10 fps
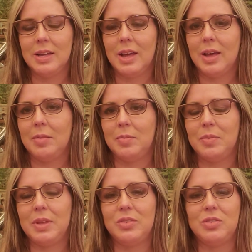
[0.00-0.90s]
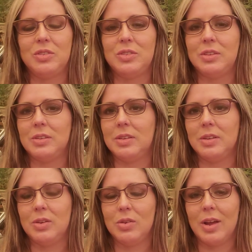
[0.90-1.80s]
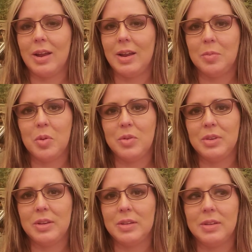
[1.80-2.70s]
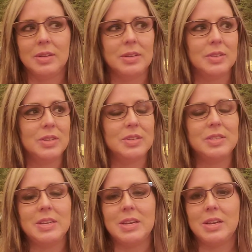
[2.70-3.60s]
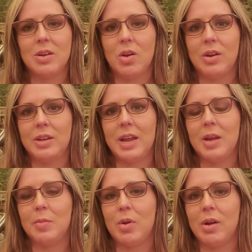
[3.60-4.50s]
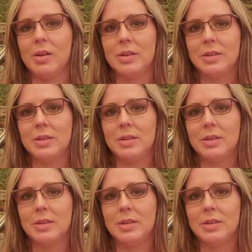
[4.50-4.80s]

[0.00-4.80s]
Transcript: Uh, that's just you're not able to to see on camera.